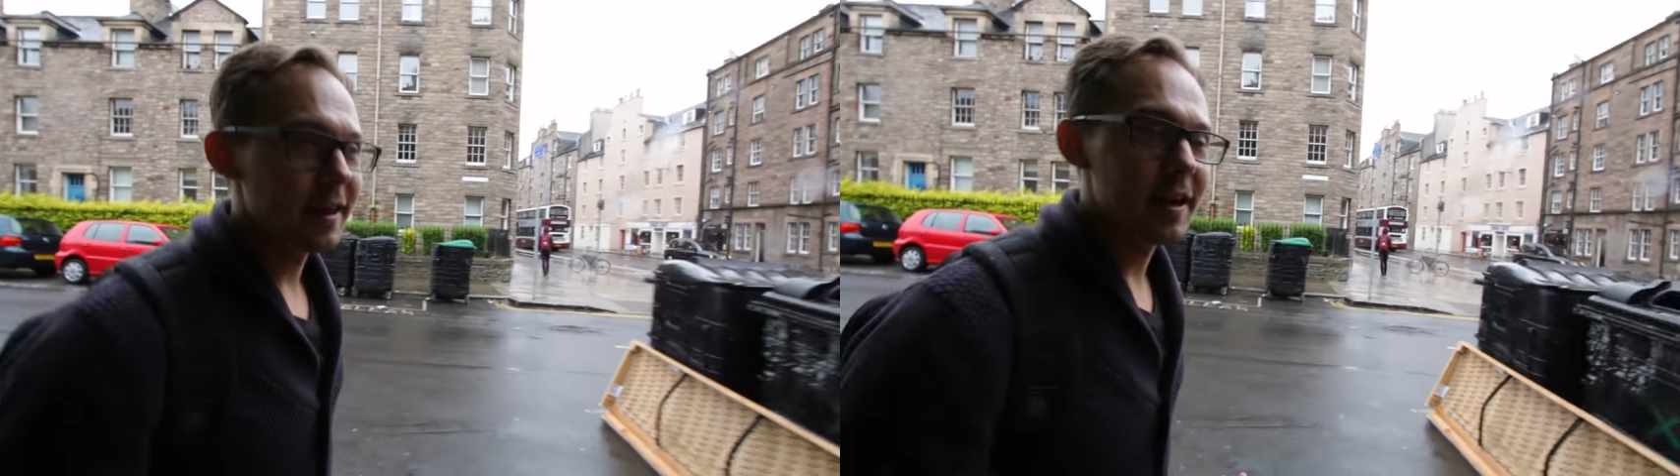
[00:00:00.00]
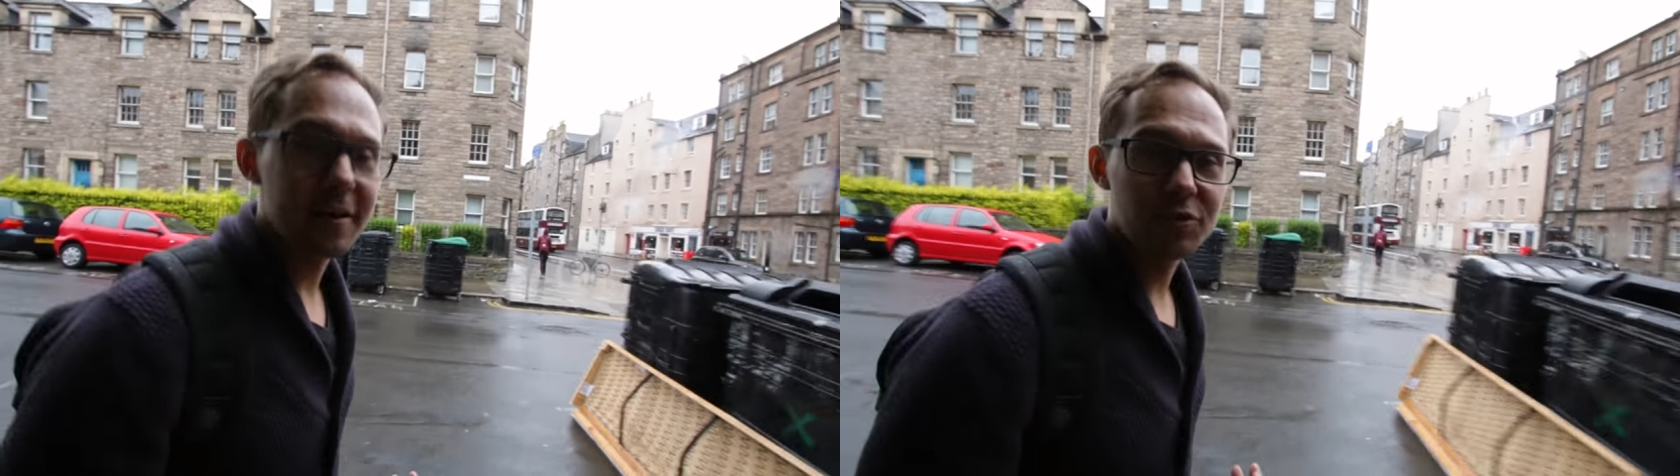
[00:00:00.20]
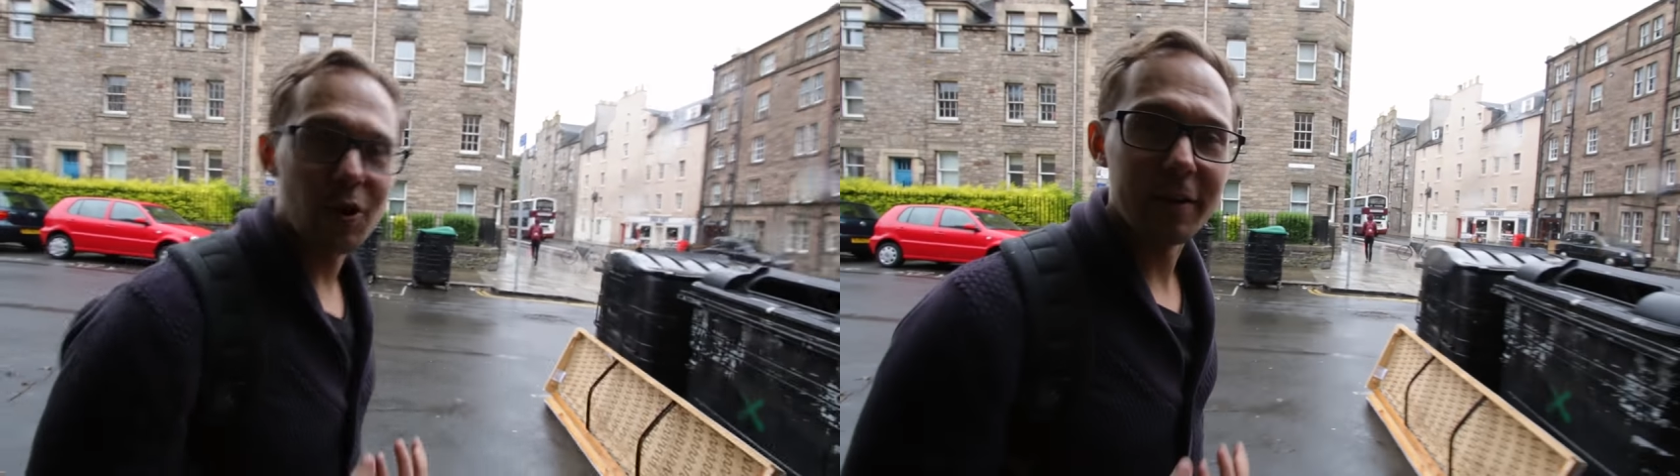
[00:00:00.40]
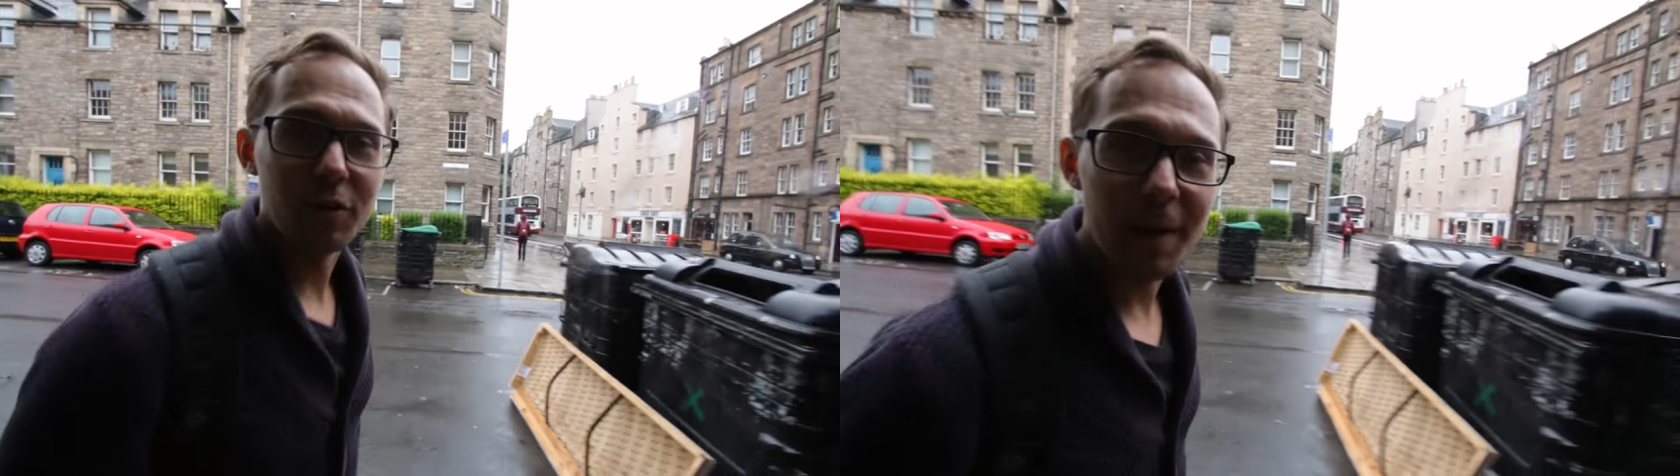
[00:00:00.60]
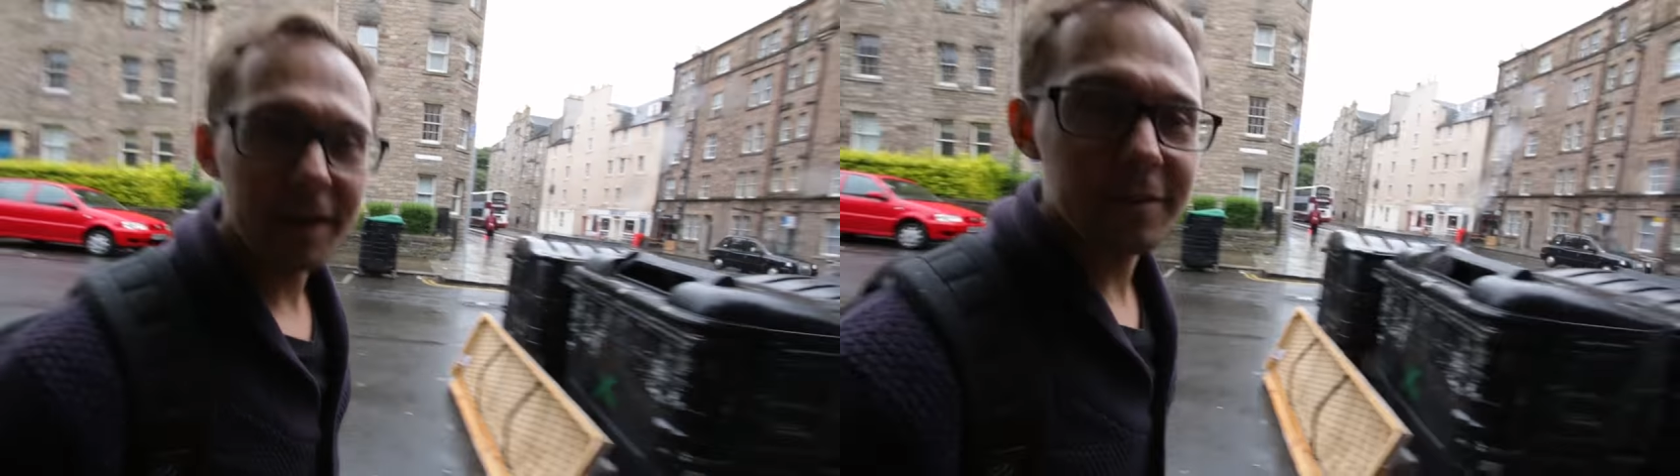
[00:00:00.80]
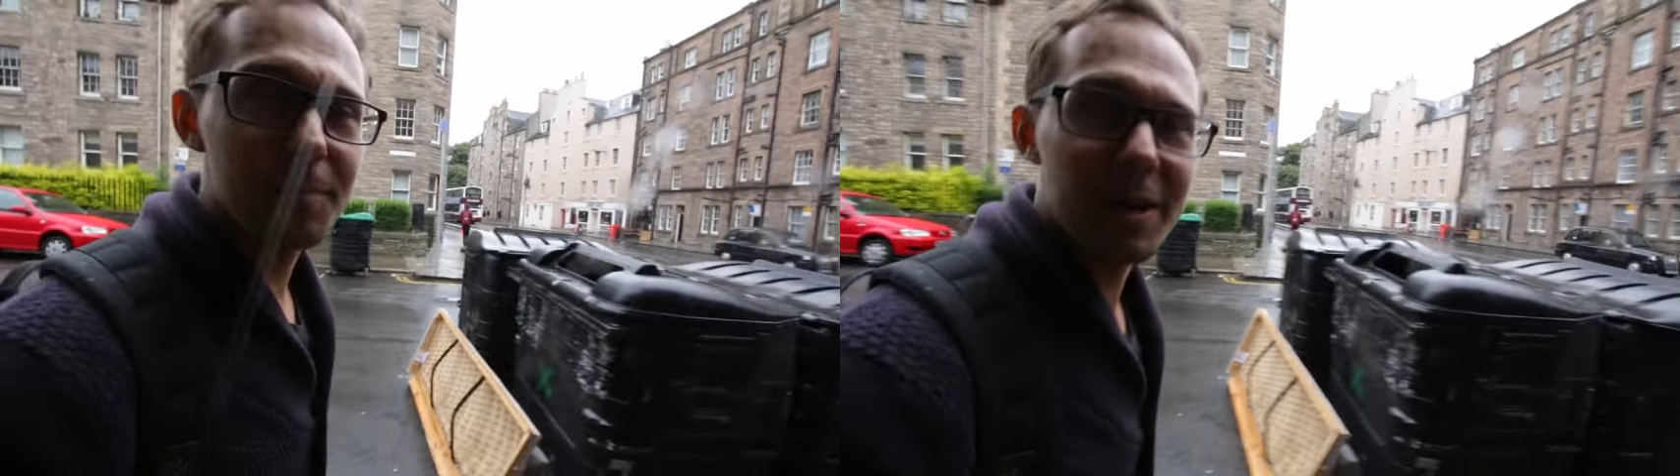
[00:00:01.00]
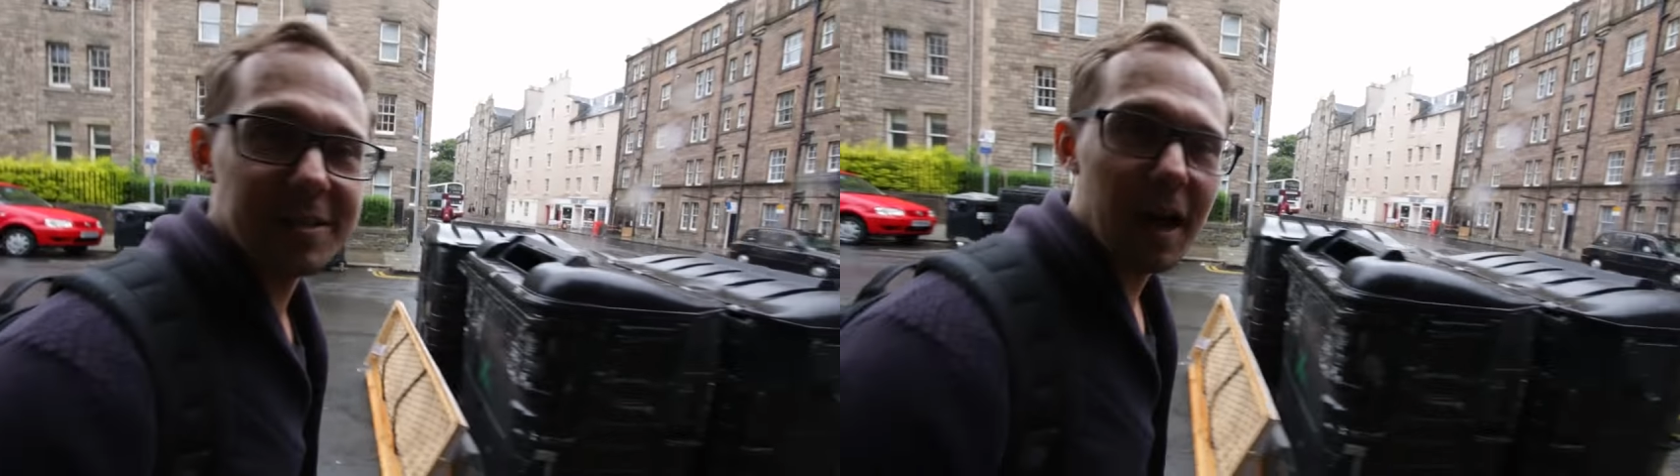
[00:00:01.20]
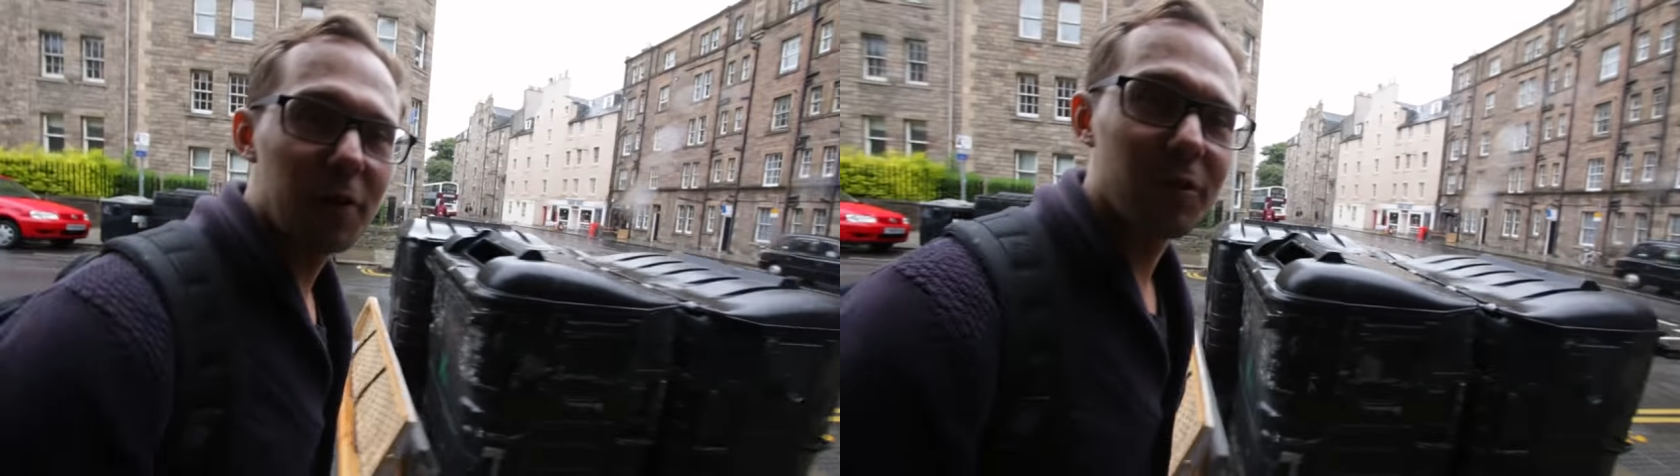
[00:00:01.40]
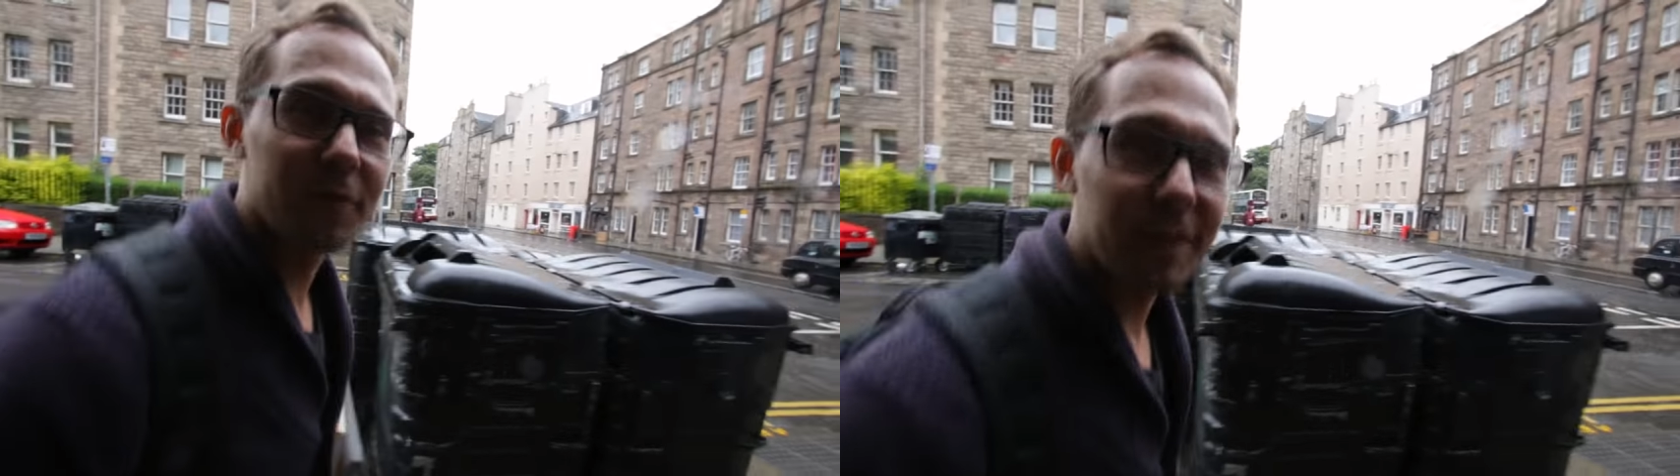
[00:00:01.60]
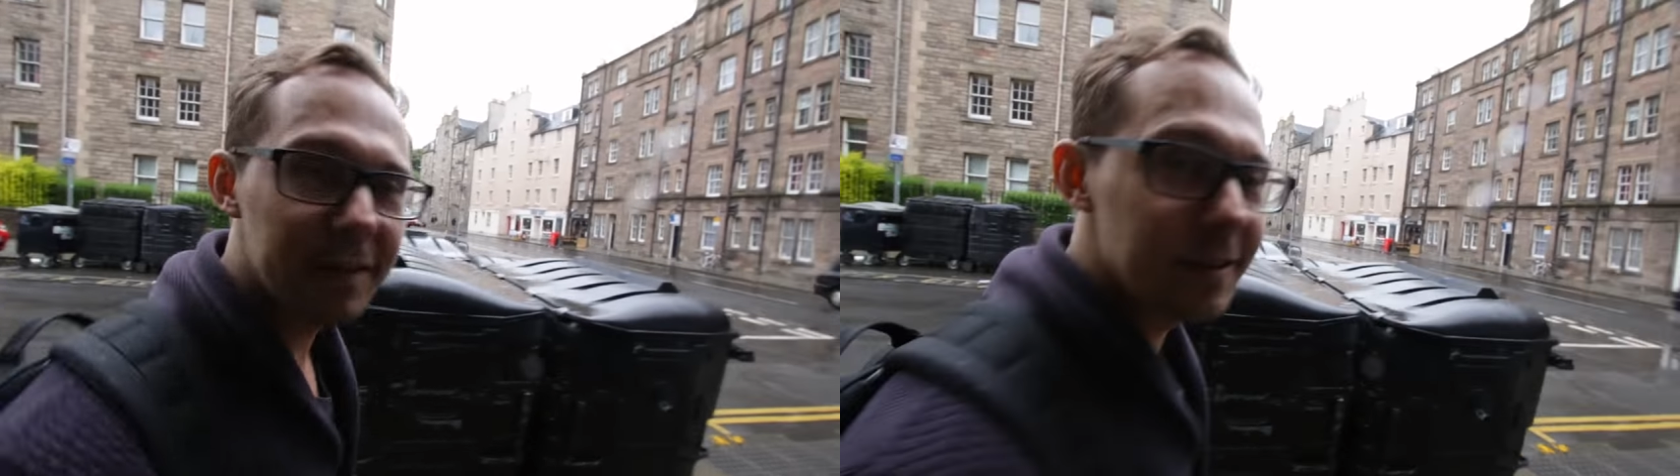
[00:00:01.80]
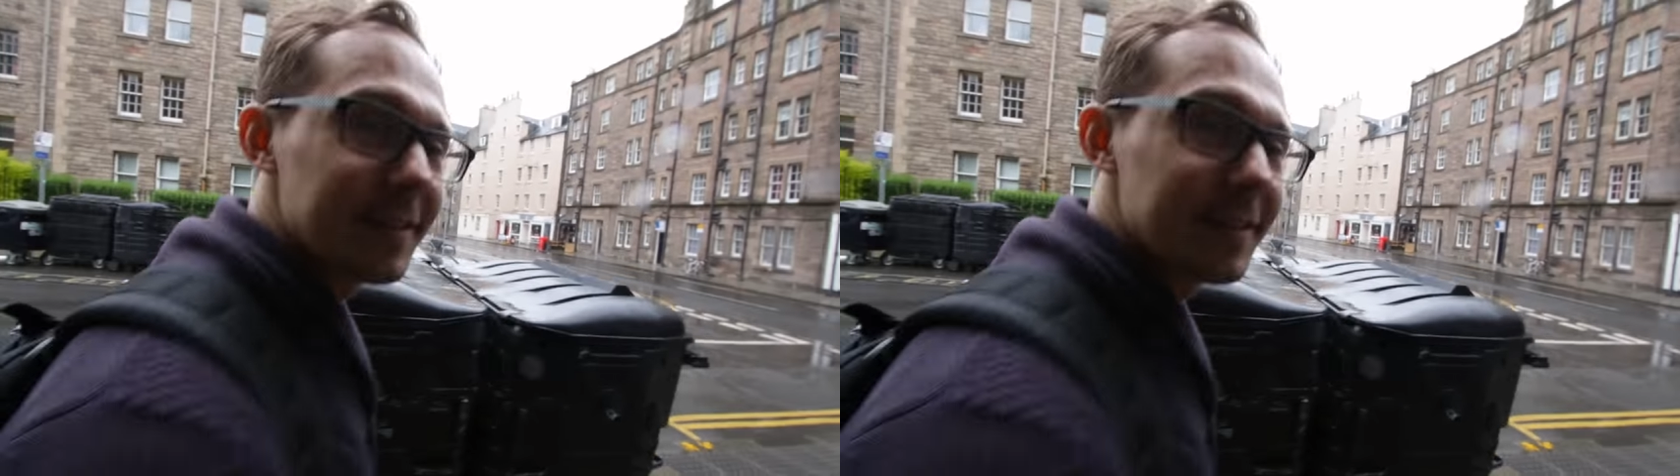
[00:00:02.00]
they are trying to make the best out of it.